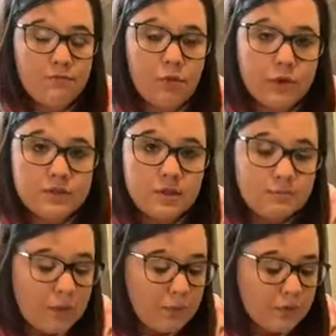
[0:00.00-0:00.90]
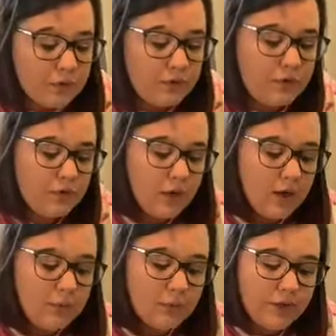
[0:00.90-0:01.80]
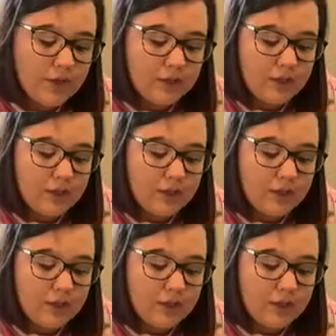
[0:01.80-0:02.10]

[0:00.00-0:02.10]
force of my balloon blowing out